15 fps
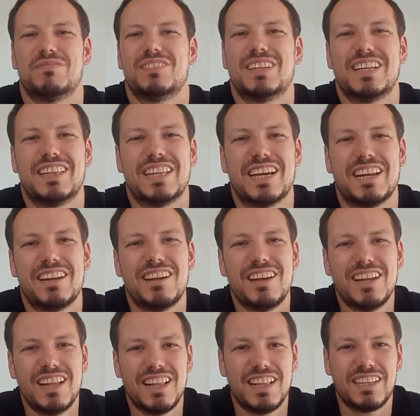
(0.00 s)
And then,
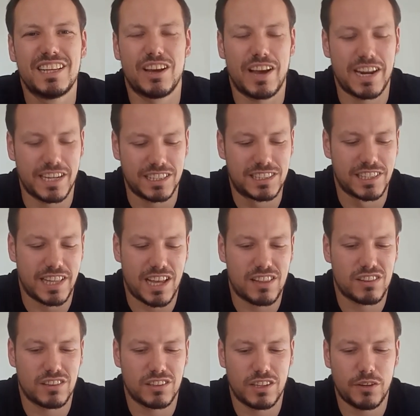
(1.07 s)
yeah, added to
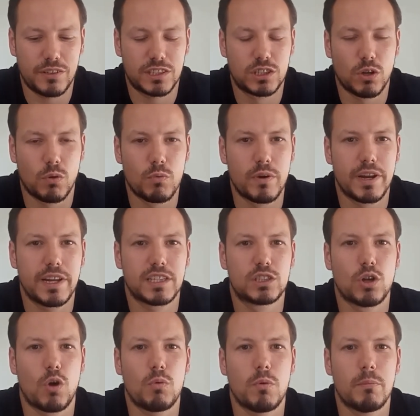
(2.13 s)
that, it's not
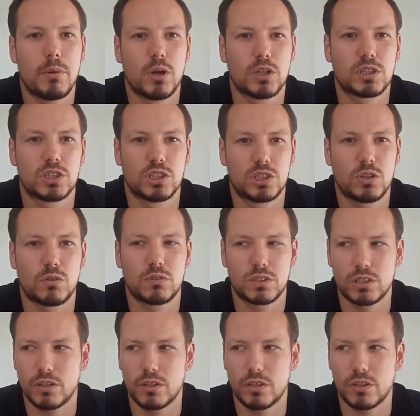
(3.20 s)
a one-person song.